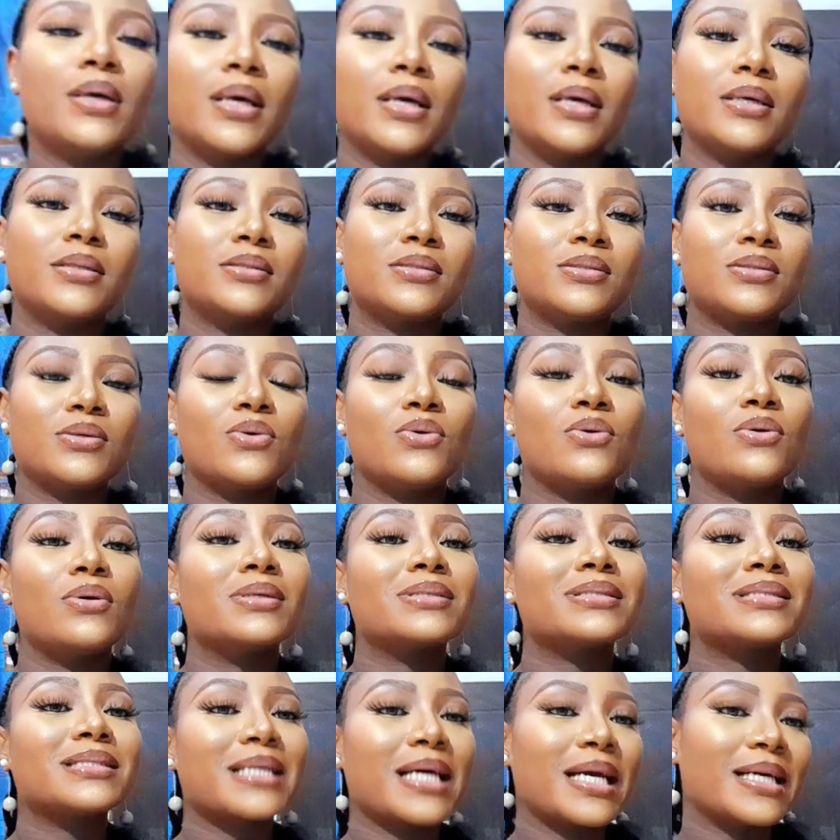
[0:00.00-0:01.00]
So
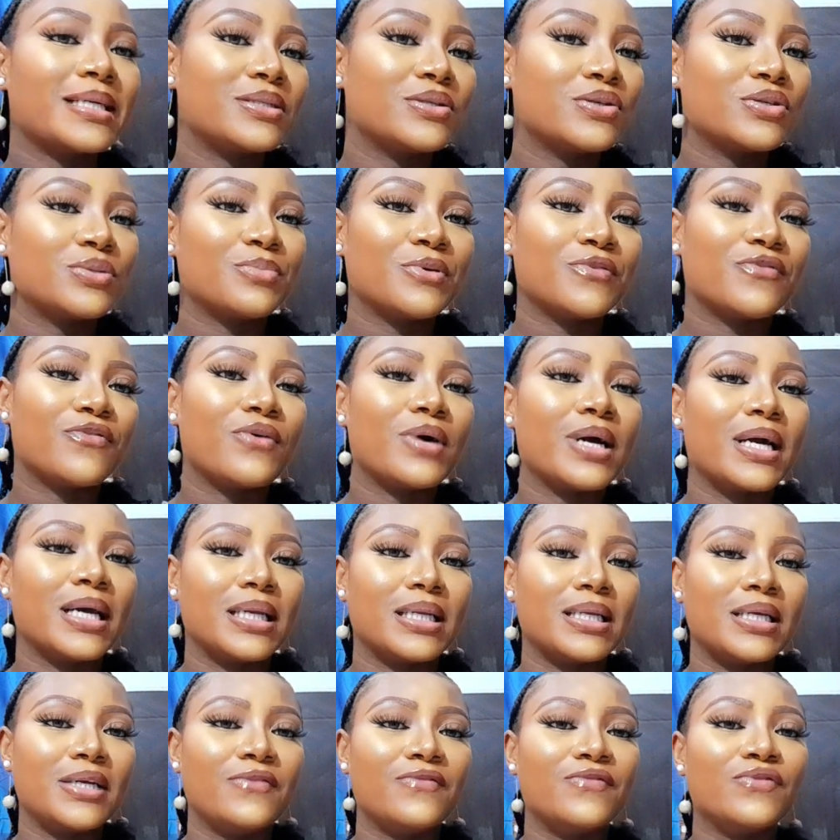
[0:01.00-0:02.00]
side note before I
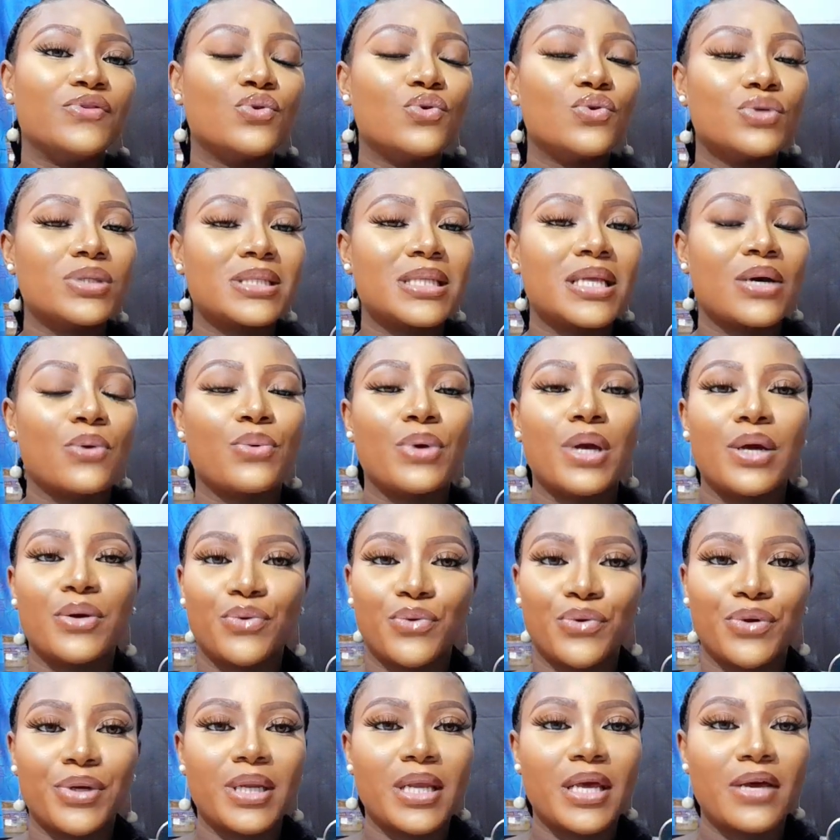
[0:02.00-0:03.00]
end, notes that we're
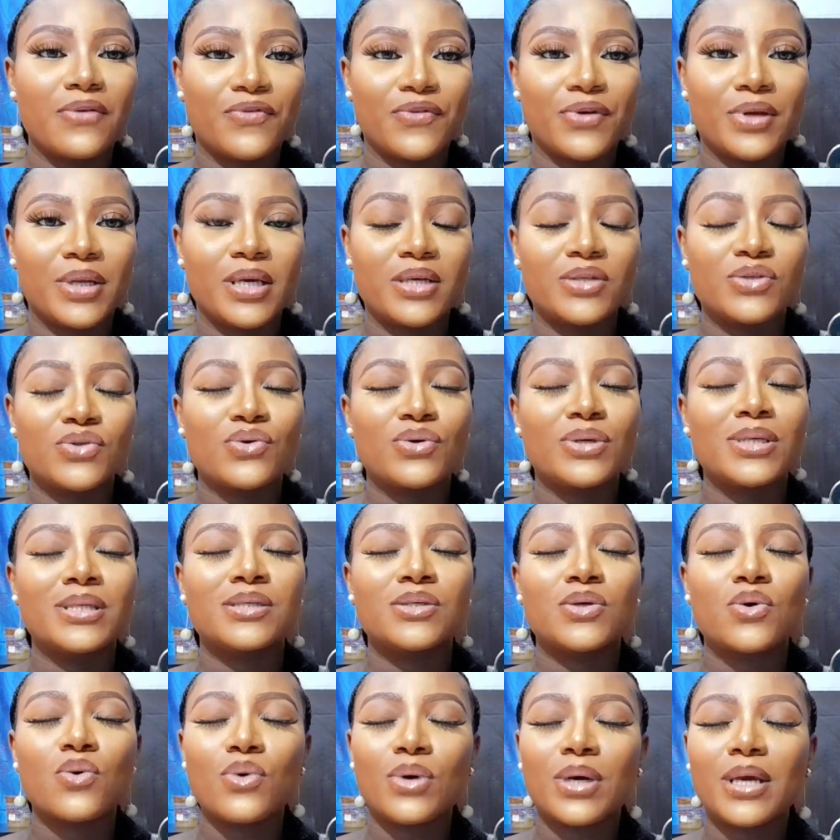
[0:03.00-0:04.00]
growing every day, so it's
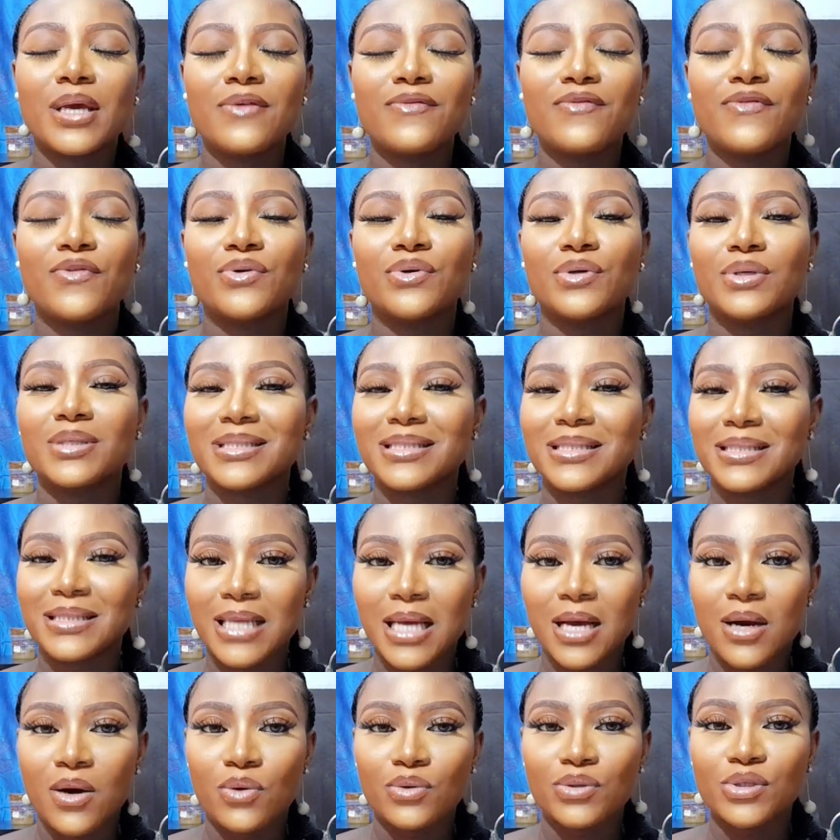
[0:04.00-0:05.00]
okay for your
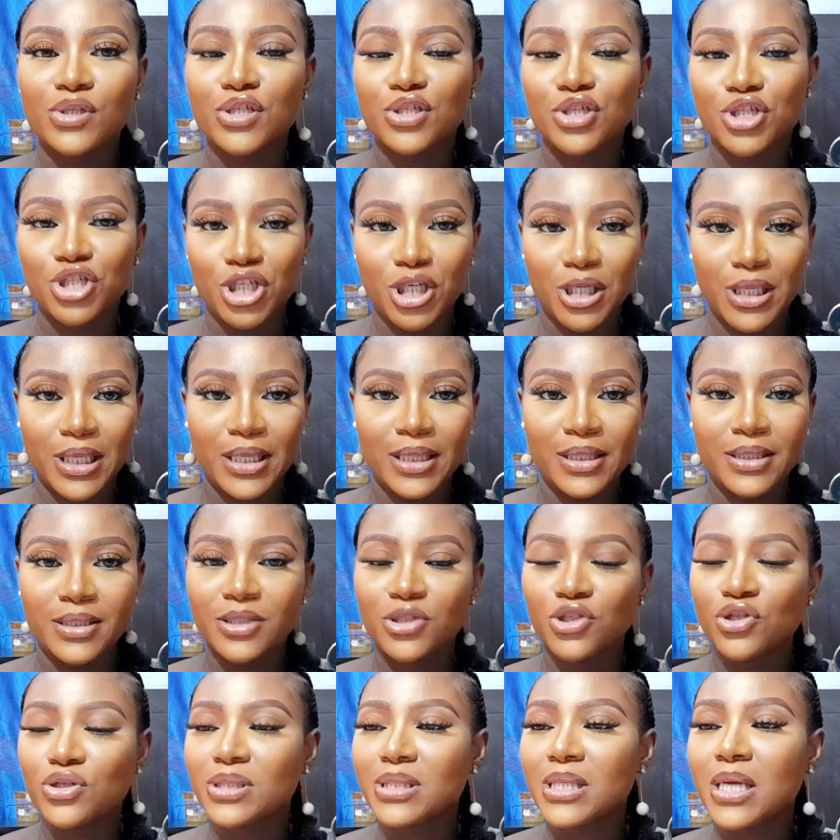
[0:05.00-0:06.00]
style to change.
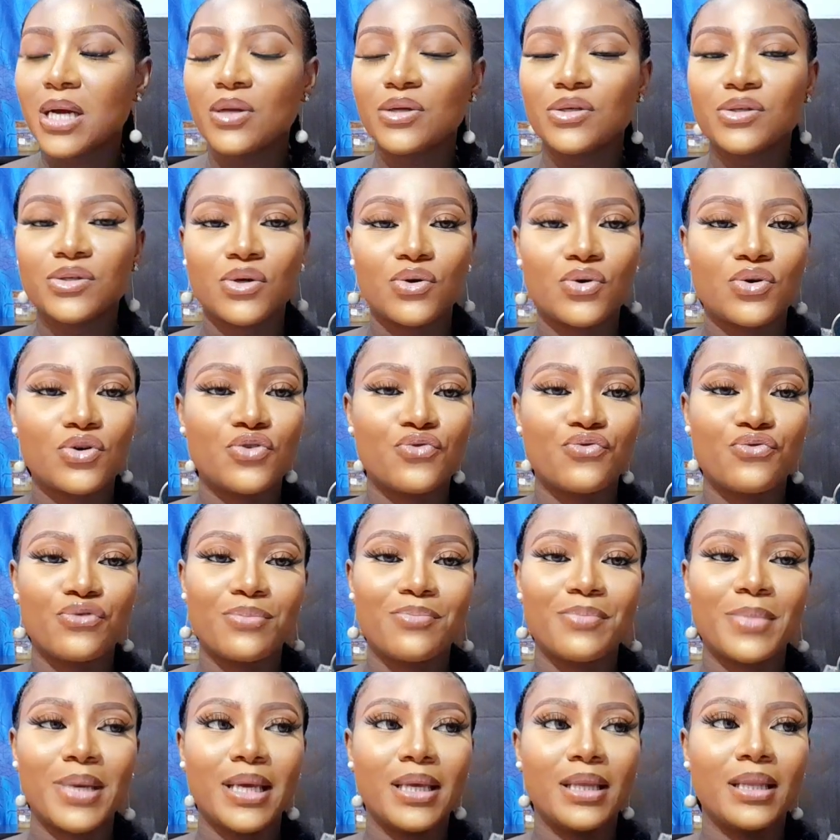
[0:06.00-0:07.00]
Your style is not going to
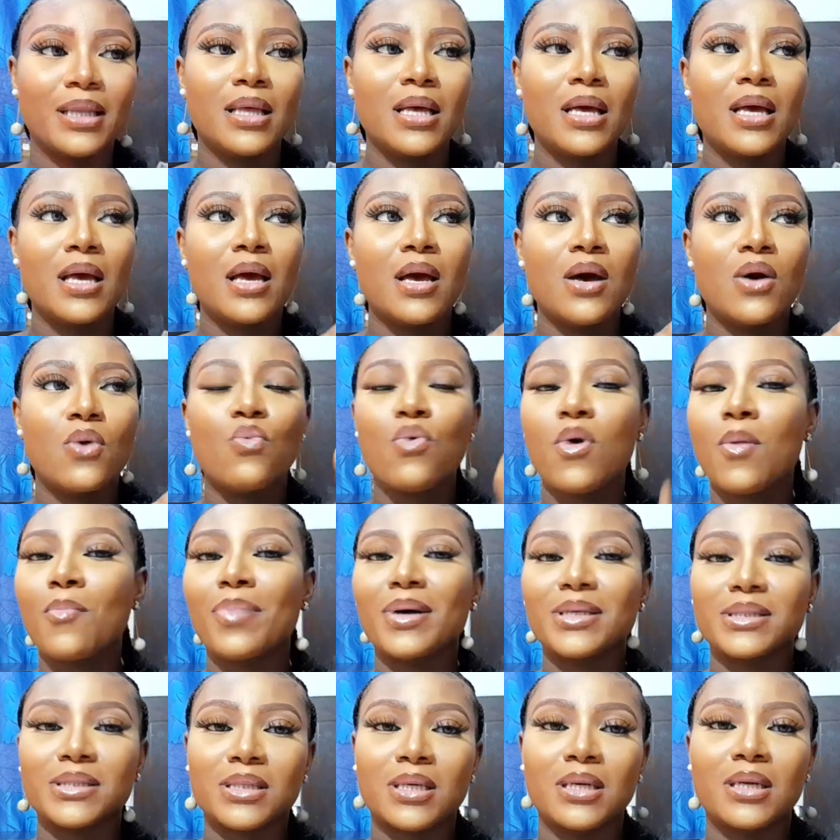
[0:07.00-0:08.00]
remain one
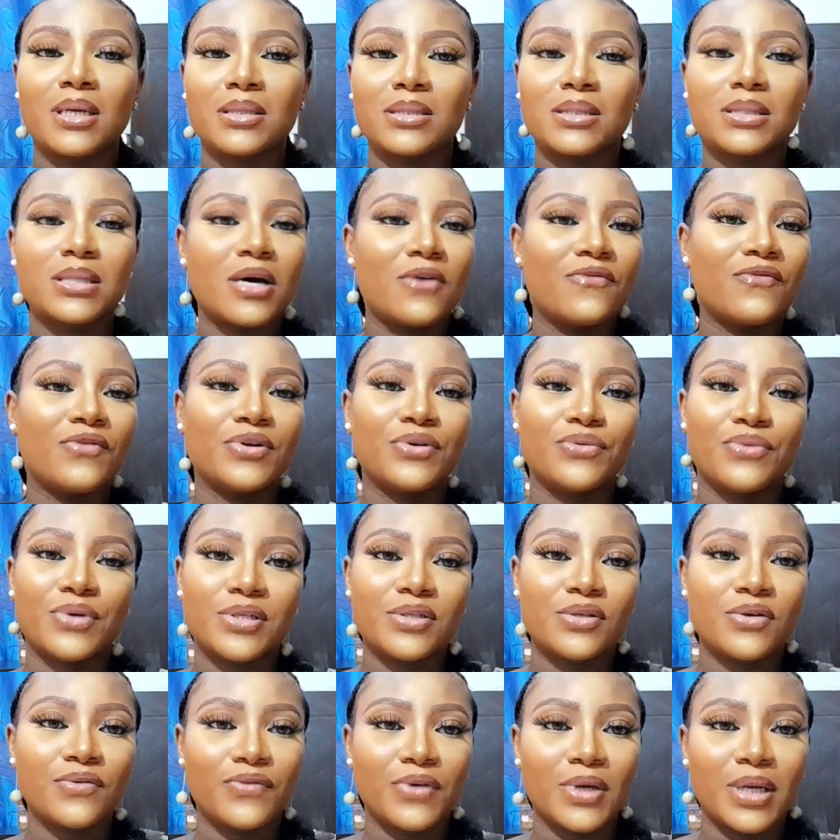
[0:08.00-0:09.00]
particular style for the
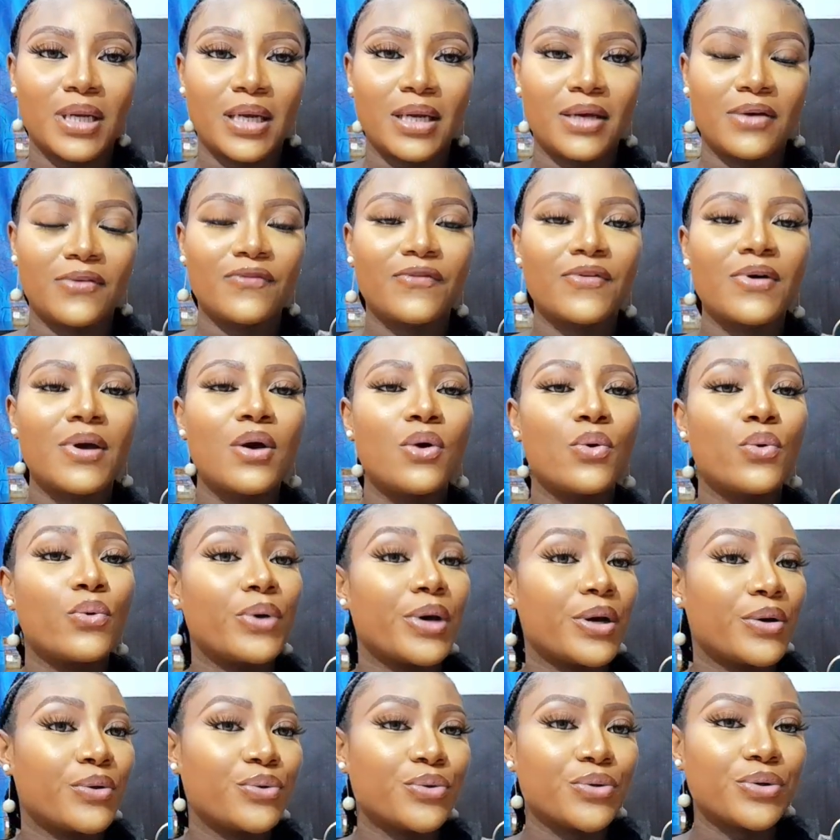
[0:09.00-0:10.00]
rest of your life.
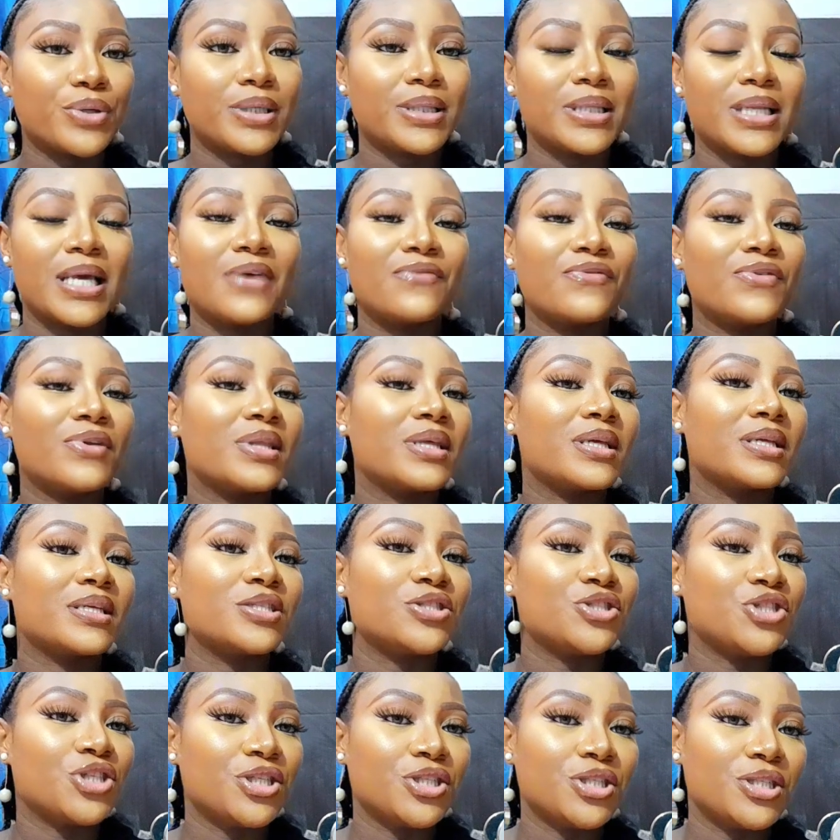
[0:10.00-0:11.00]
We're growing, everything is
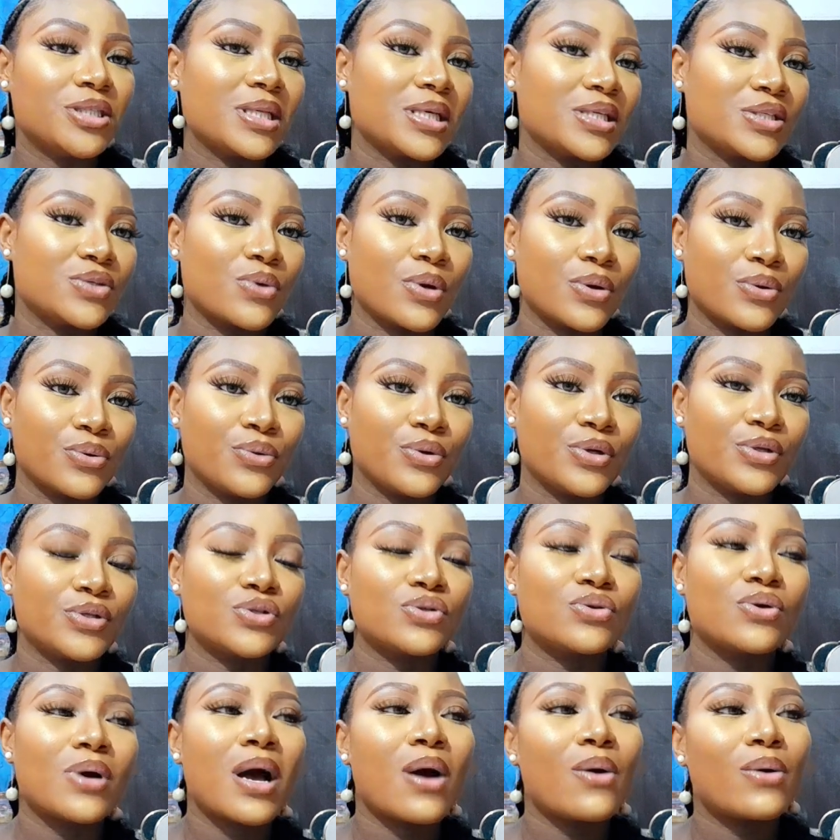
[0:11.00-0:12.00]
changing as we're growing.
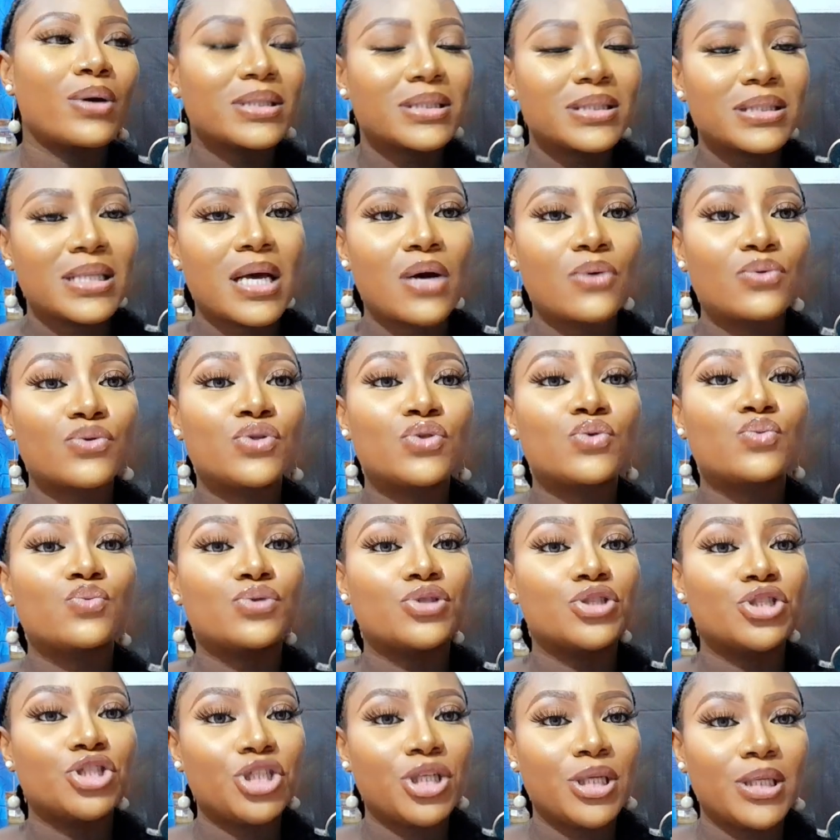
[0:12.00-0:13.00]
So our style too will
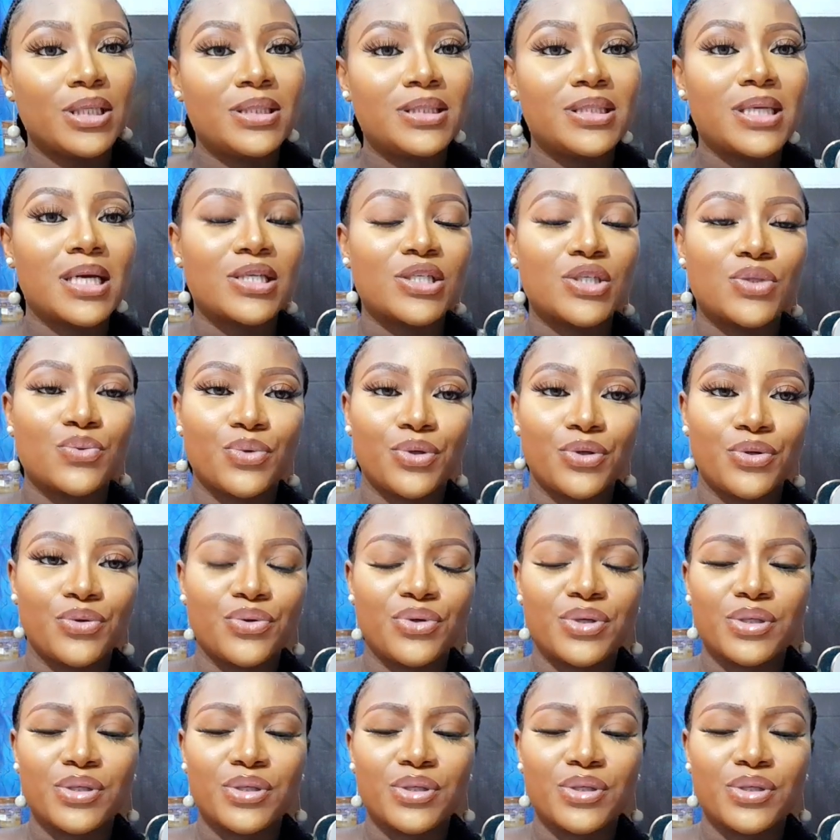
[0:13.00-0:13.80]
change as we're growing.